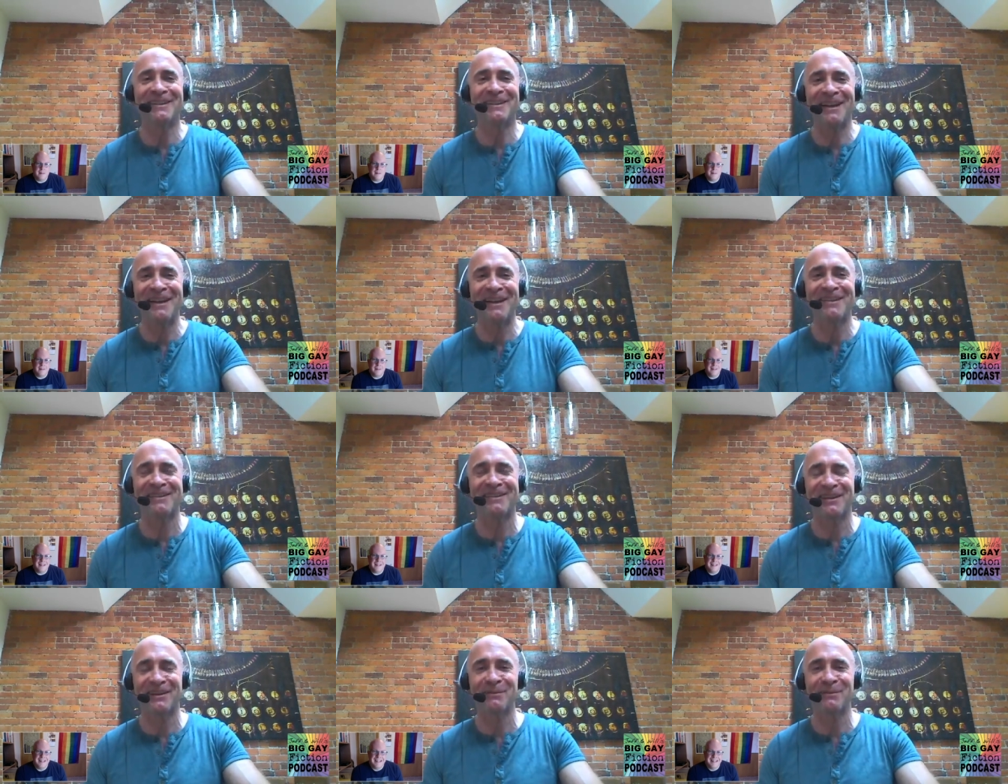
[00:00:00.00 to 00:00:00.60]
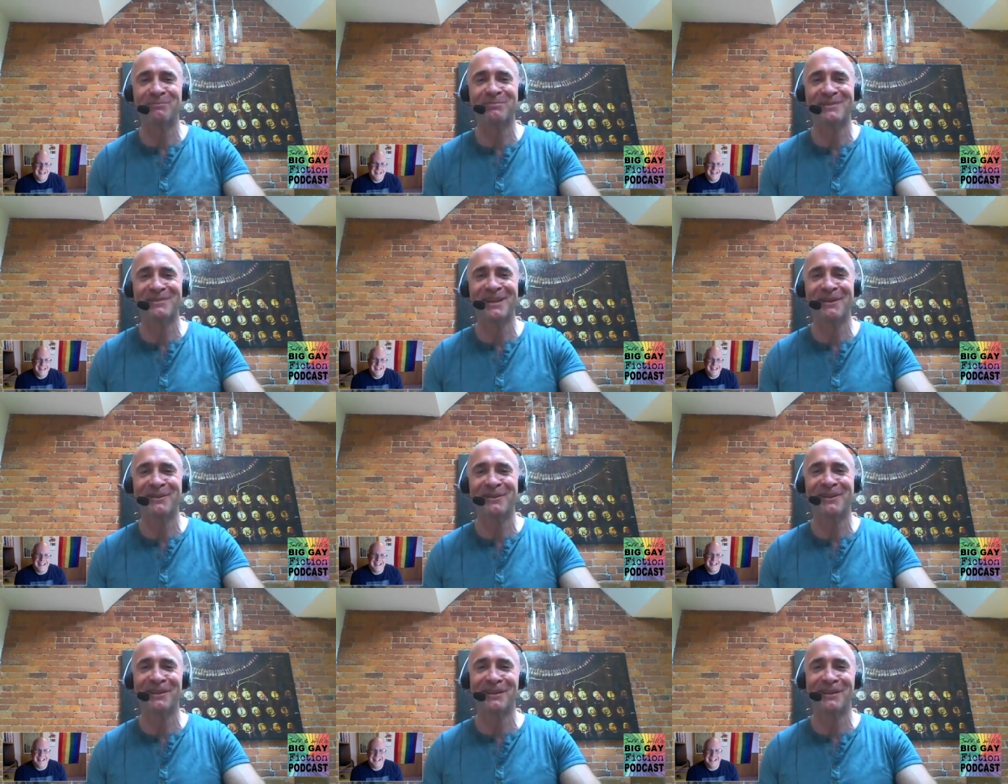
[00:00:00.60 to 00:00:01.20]
sense that I'm,
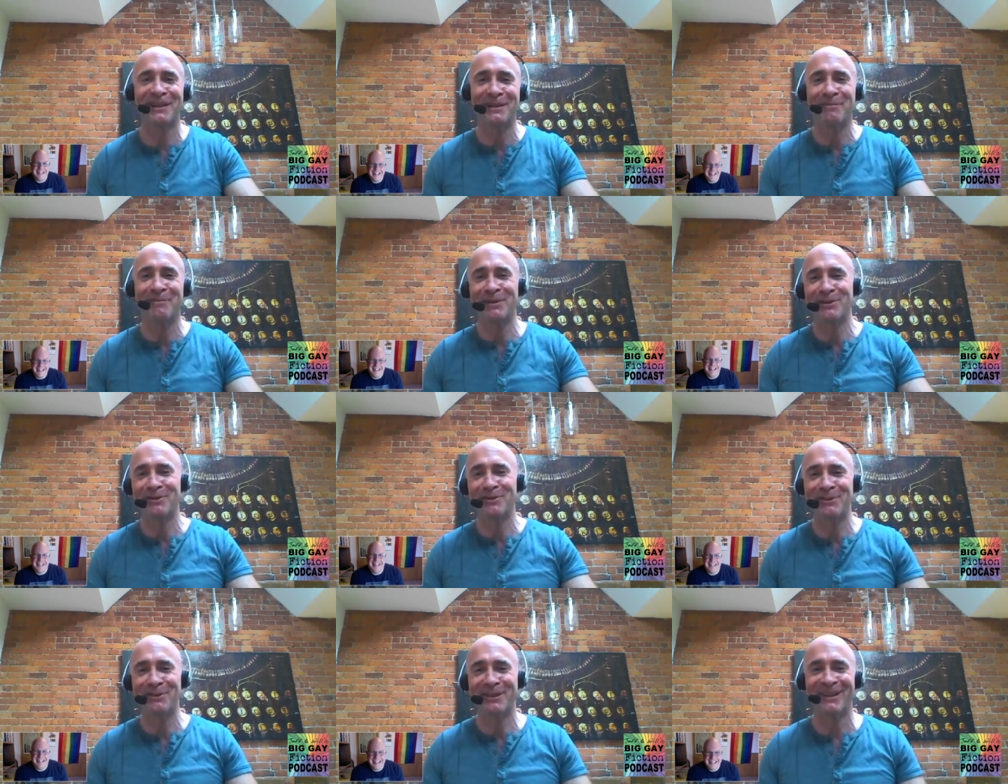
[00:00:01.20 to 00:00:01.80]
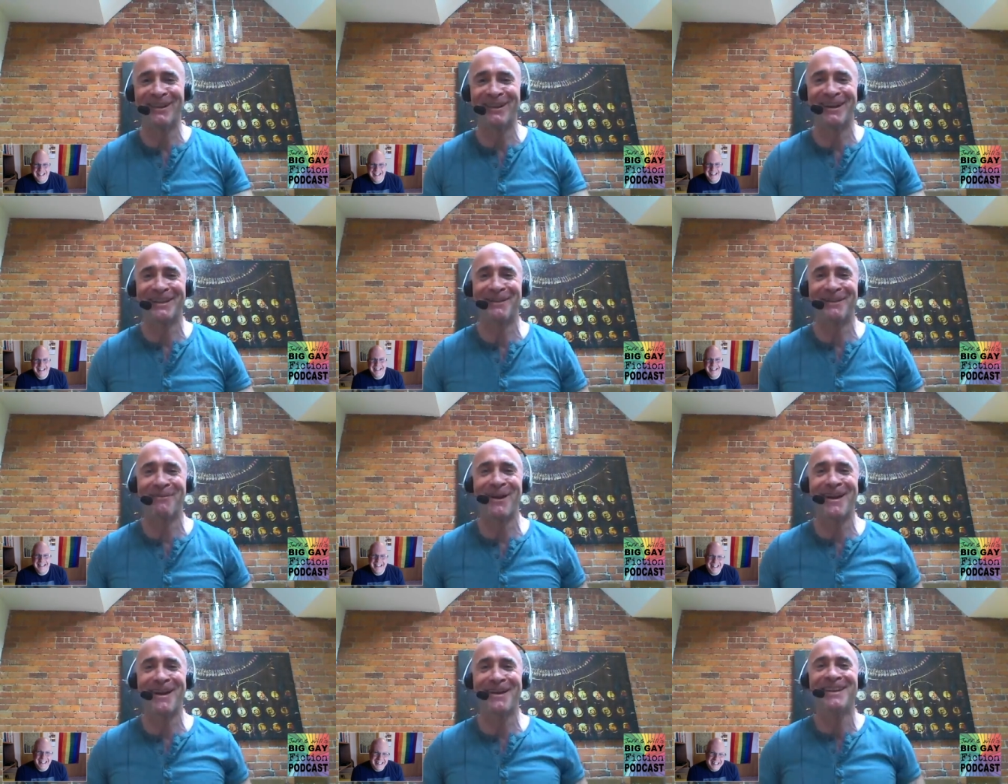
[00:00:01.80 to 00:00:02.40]
killing the muse along the
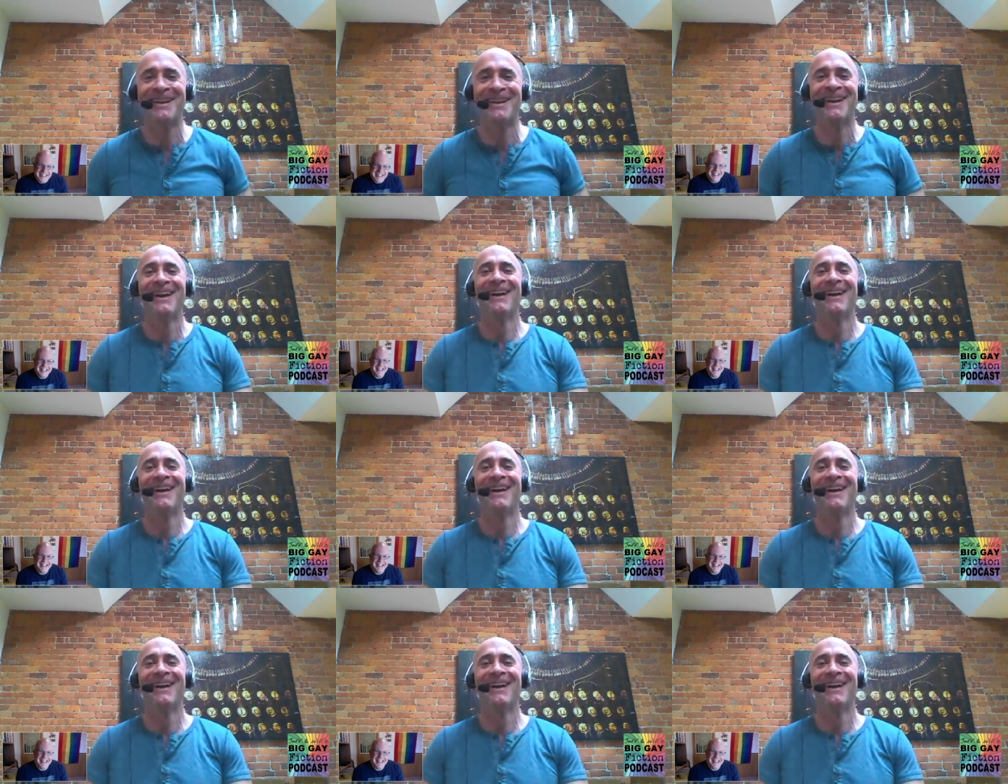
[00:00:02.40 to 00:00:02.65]
way.